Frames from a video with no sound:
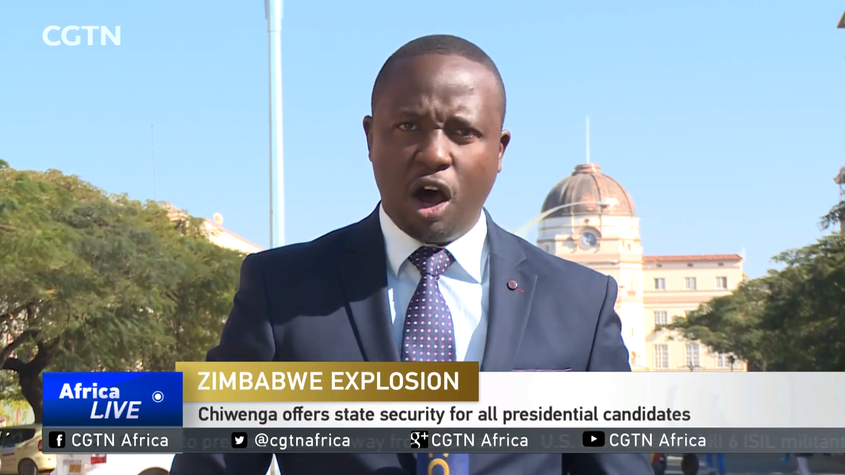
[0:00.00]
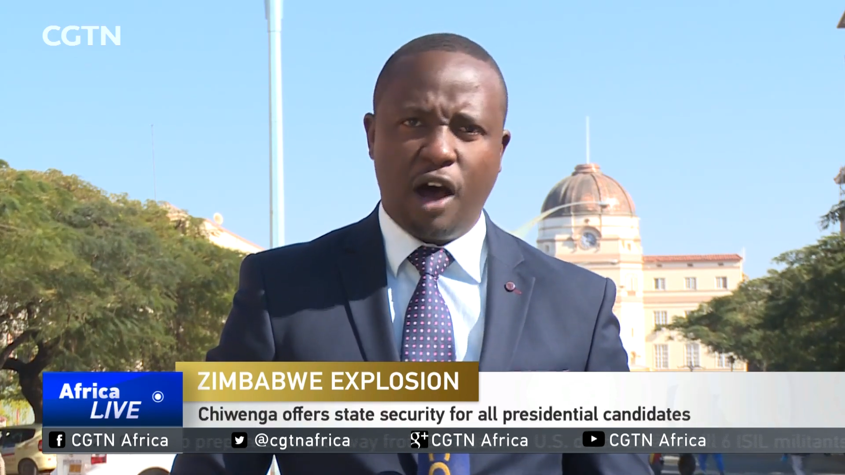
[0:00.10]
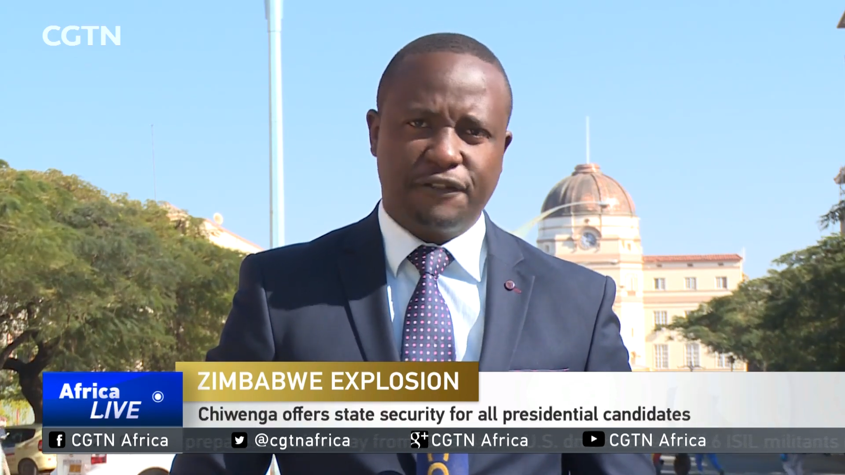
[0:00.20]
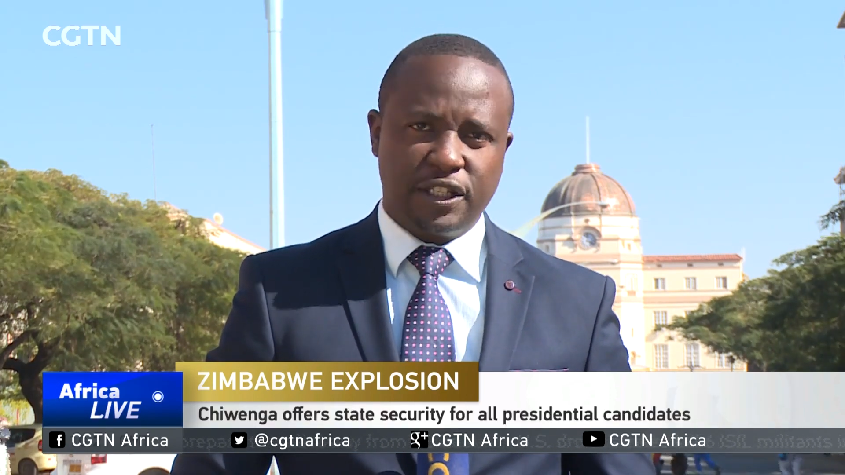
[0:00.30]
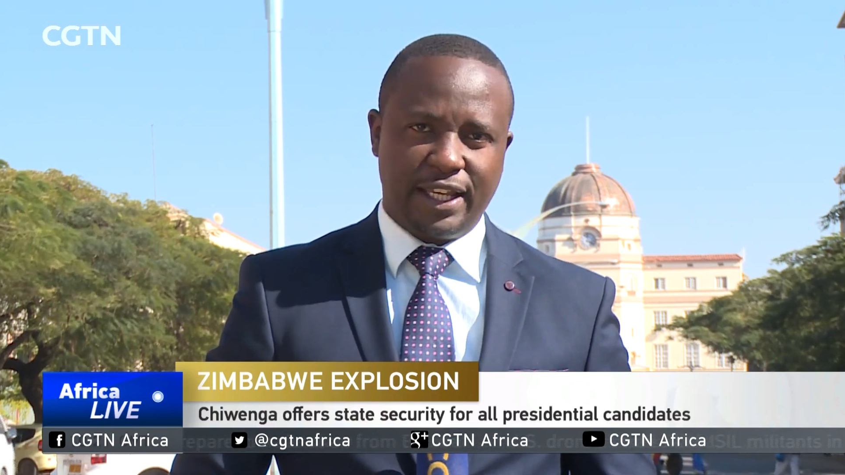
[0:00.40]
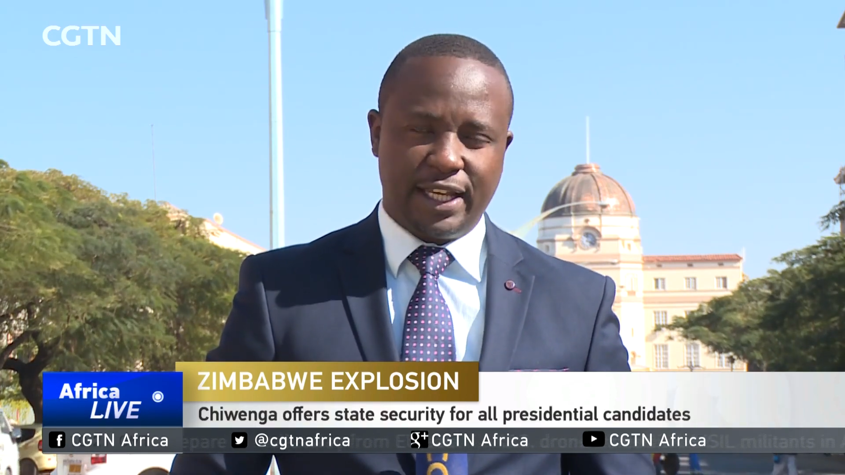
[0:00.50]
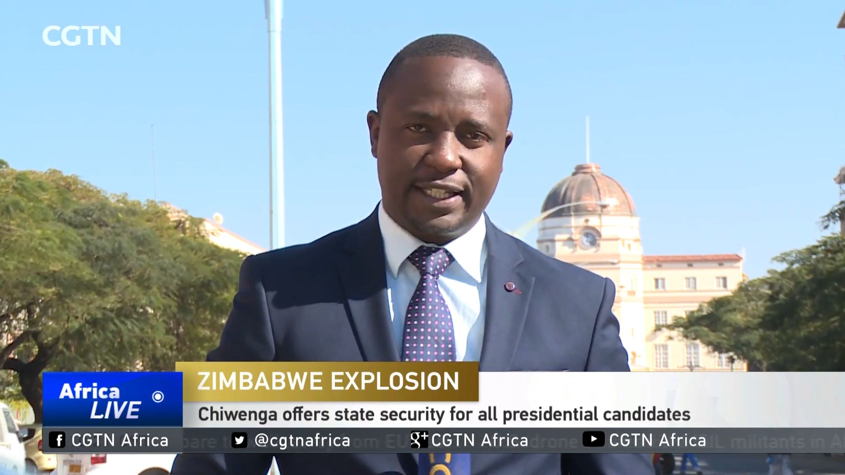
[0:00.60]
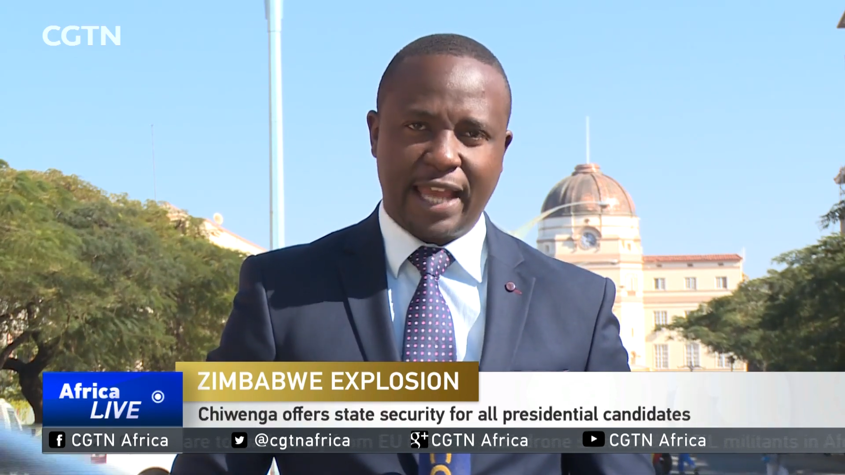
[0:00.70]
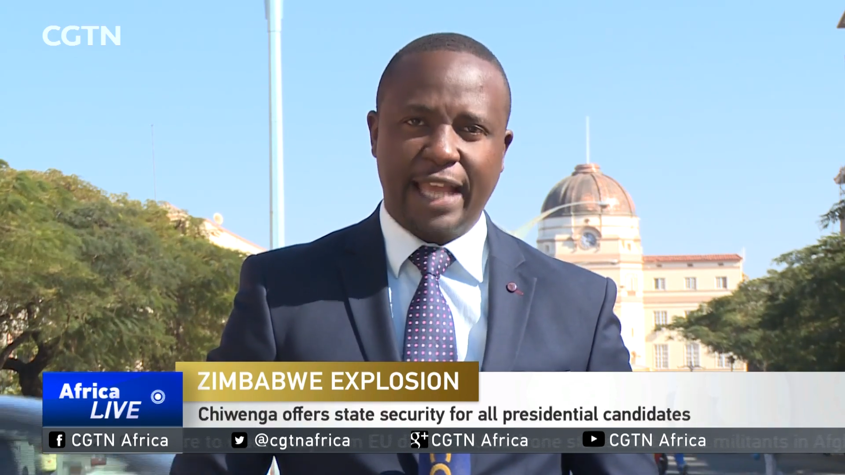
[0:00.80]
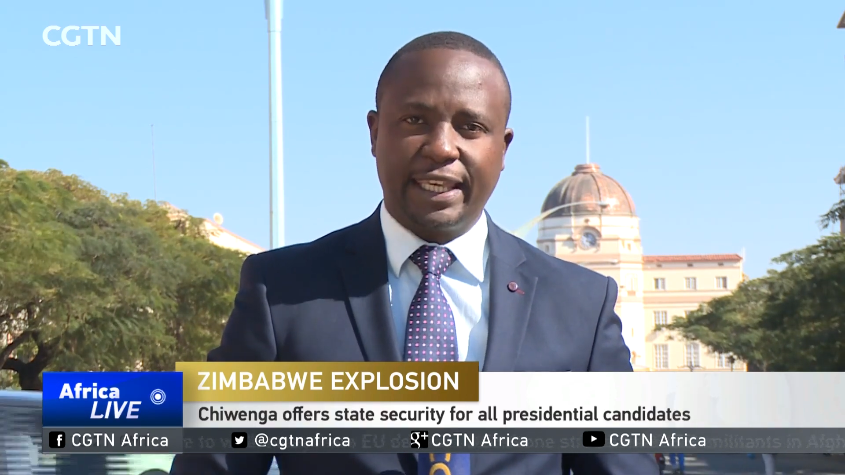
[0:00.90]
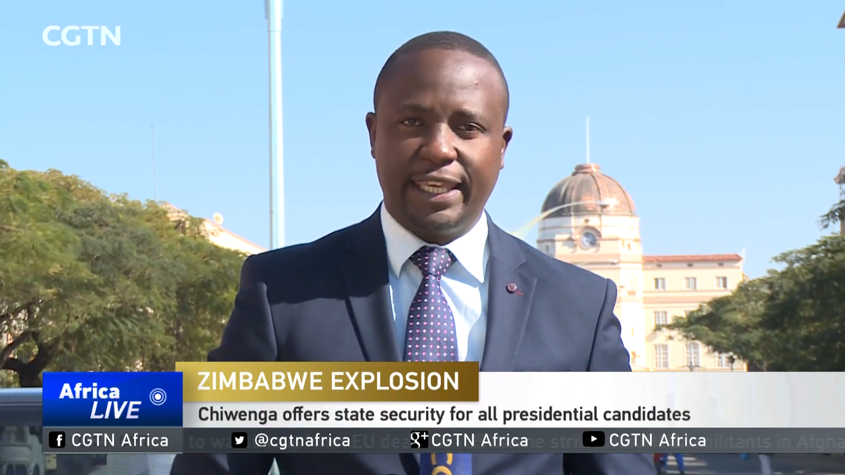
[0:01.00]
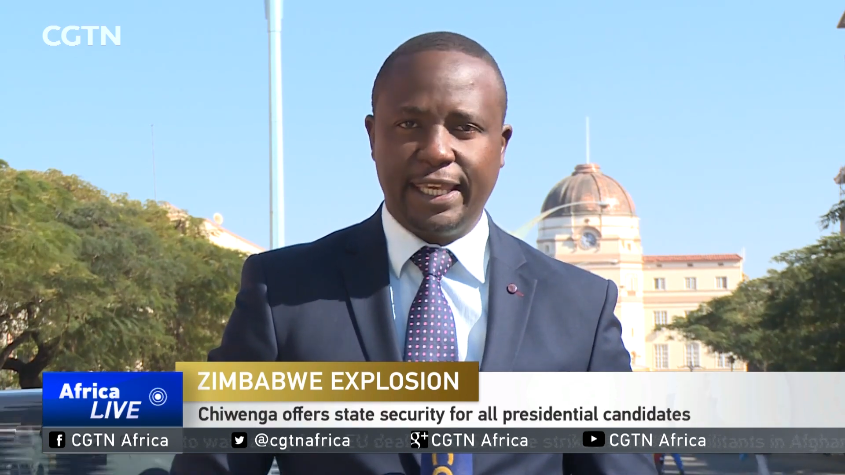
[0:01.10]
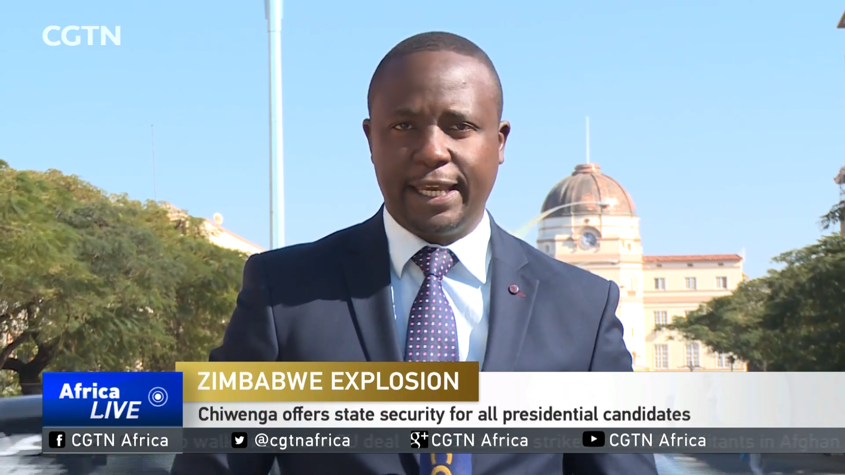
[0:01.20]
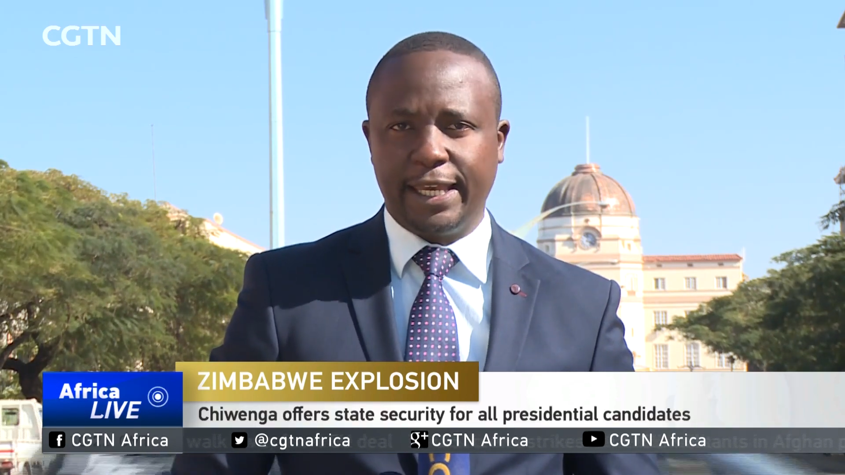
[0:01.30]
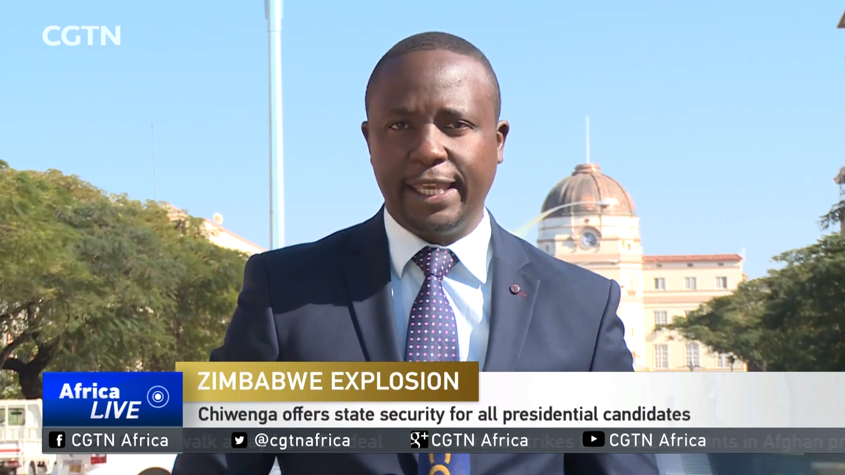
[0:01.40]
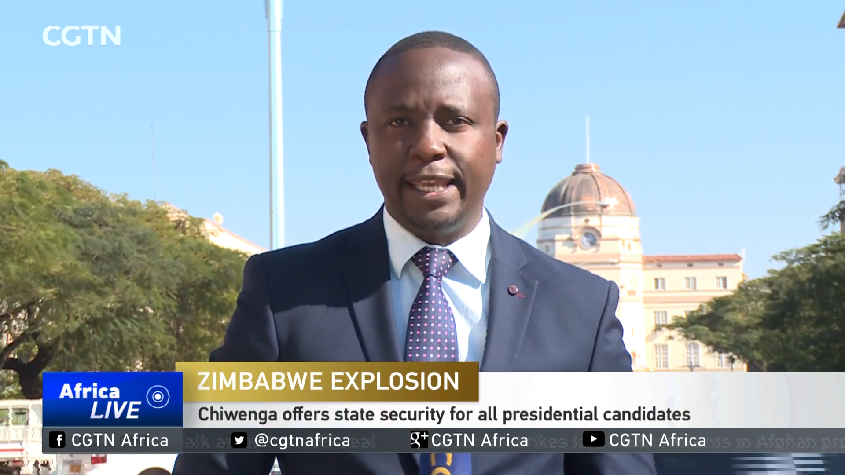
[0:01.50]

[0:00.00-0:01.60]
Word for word: after the attack here